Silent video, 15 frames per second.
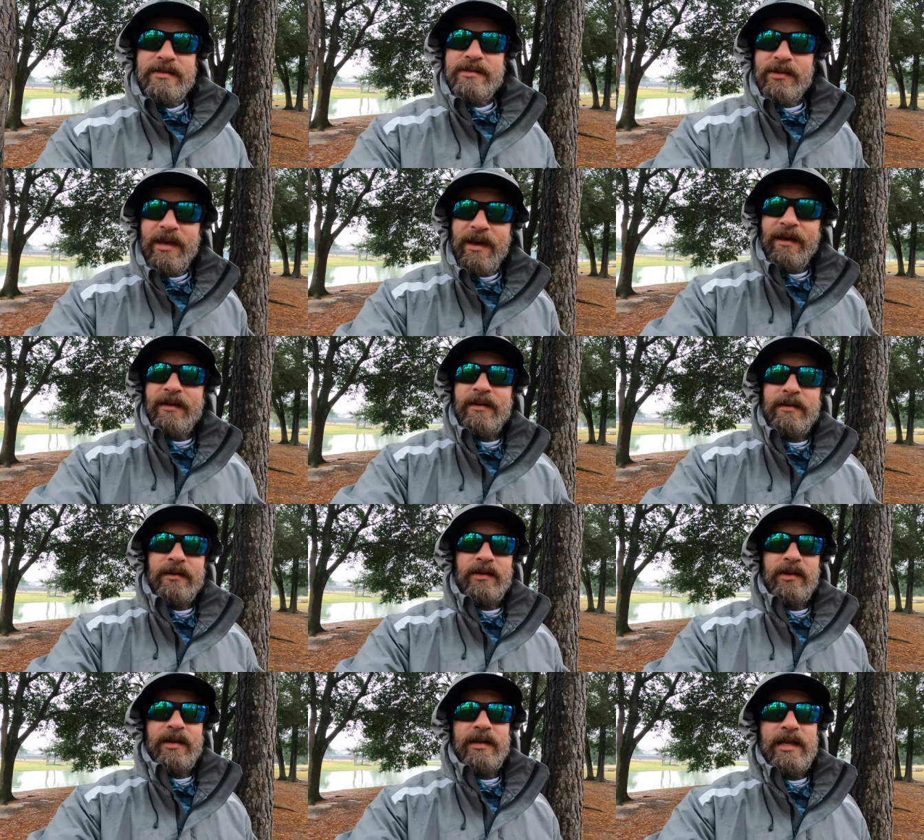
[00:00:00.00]
So yeah,
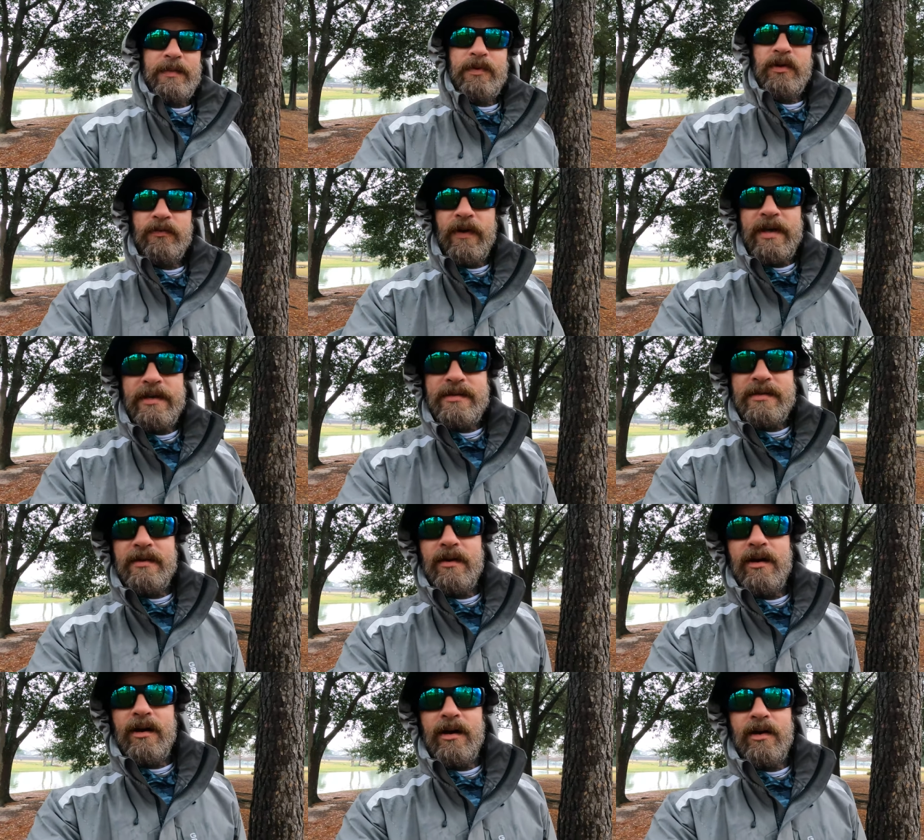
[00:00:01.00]
you can keep your
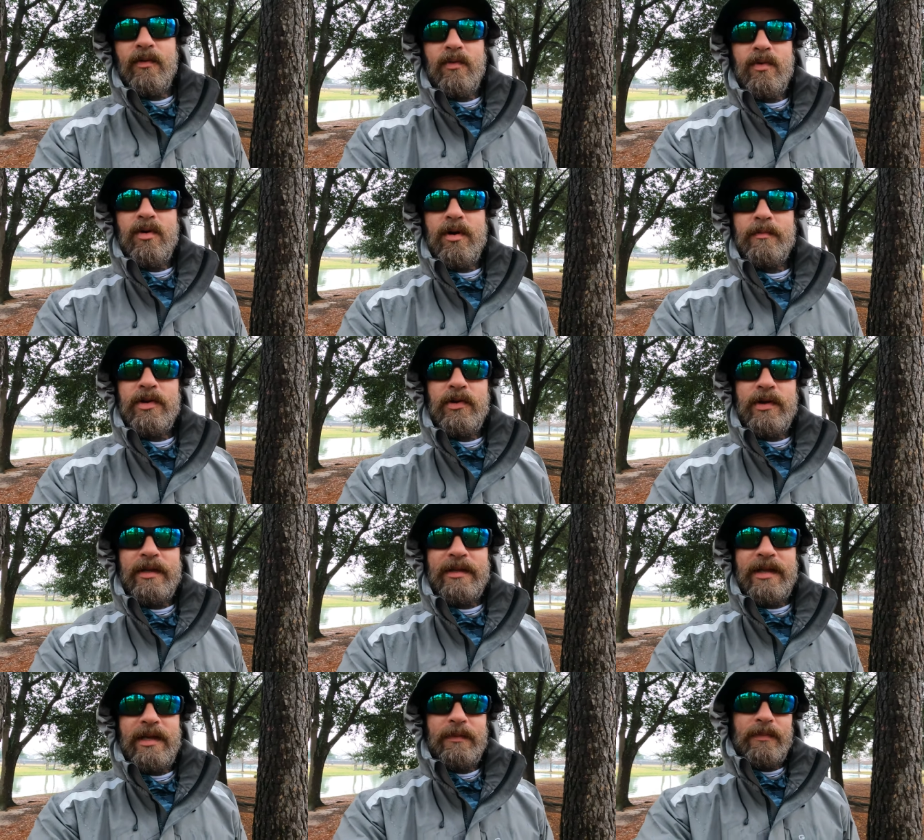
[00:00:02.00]
face uh, warm, you
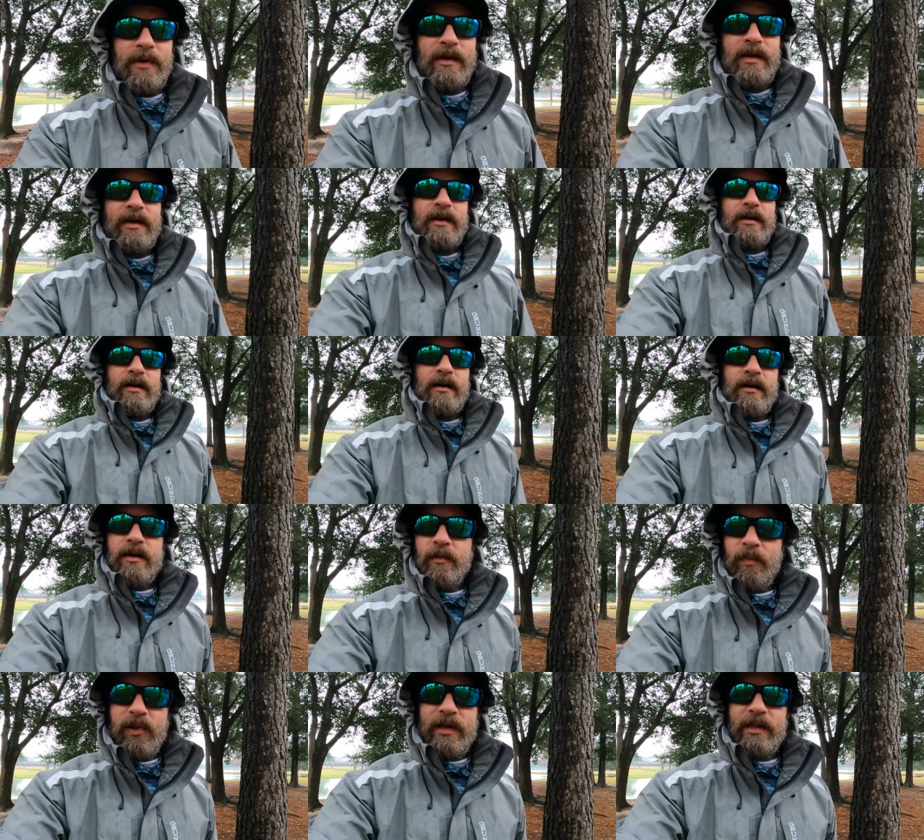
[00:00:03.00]
can keep
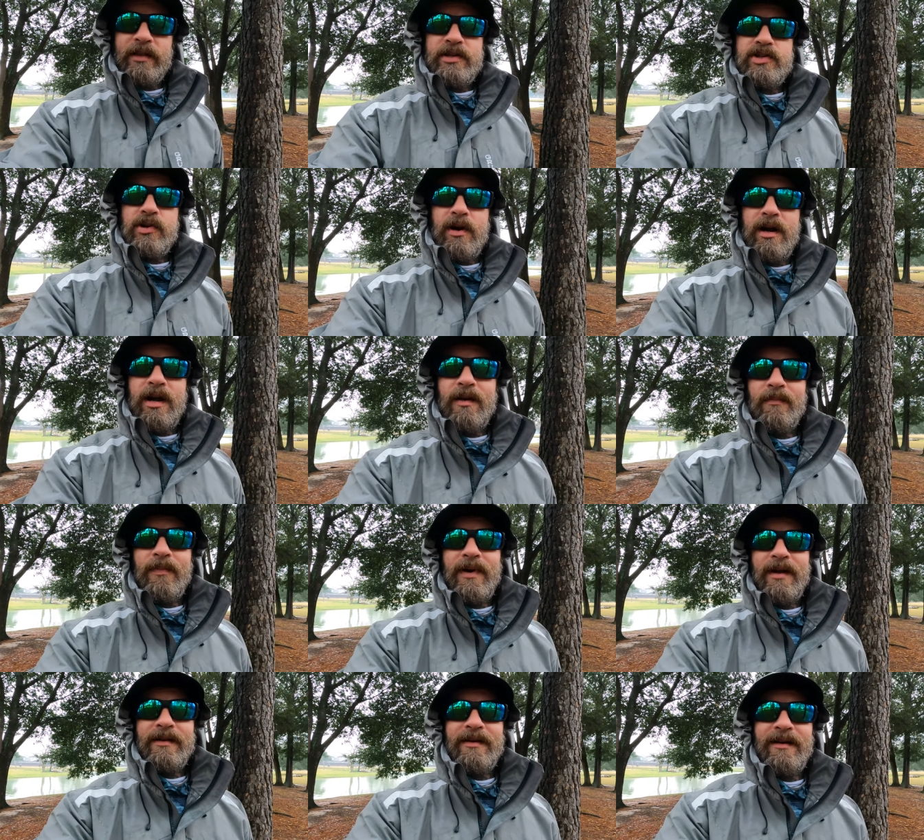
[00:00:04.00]
completely dry,
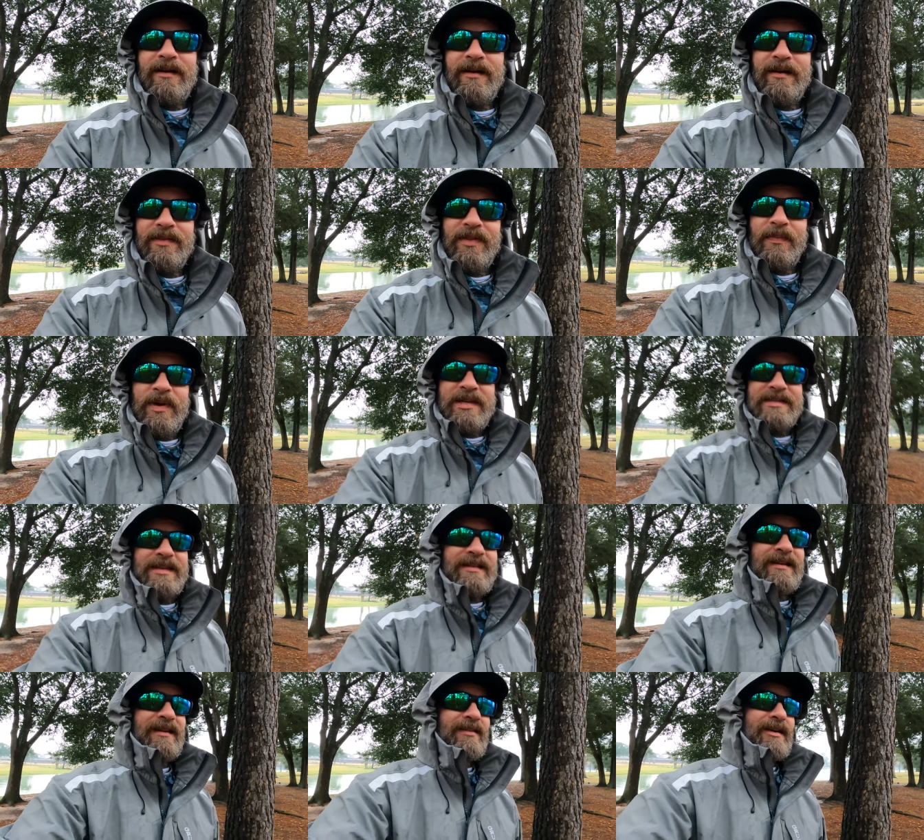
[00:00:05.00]
but uh, the biggest
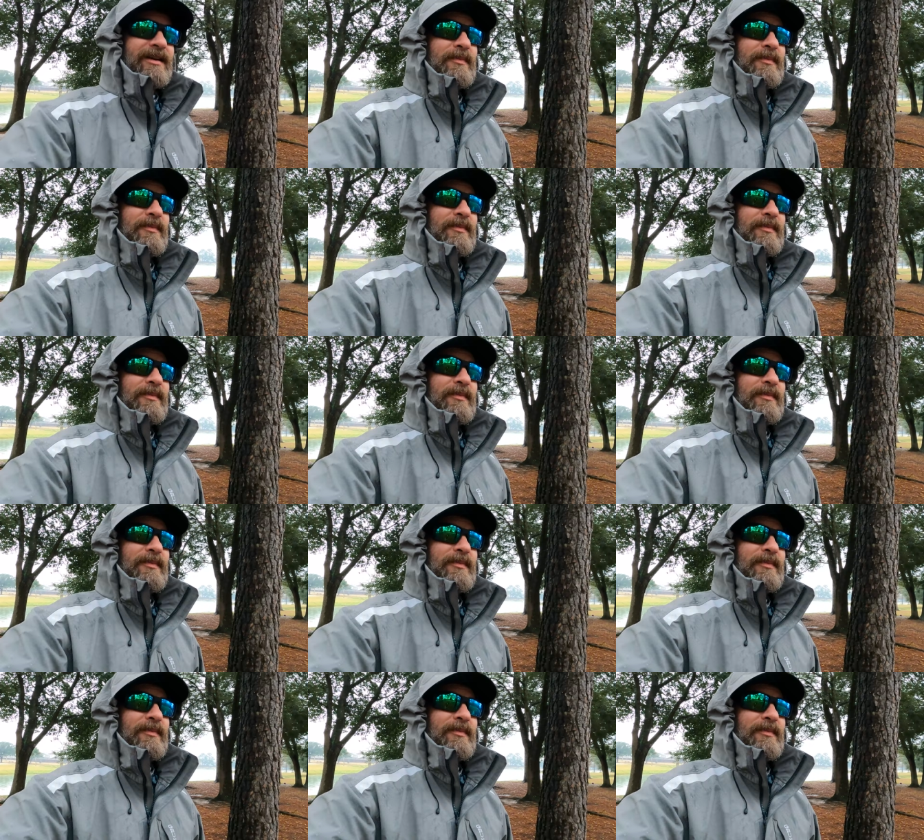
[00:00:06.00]
thing that I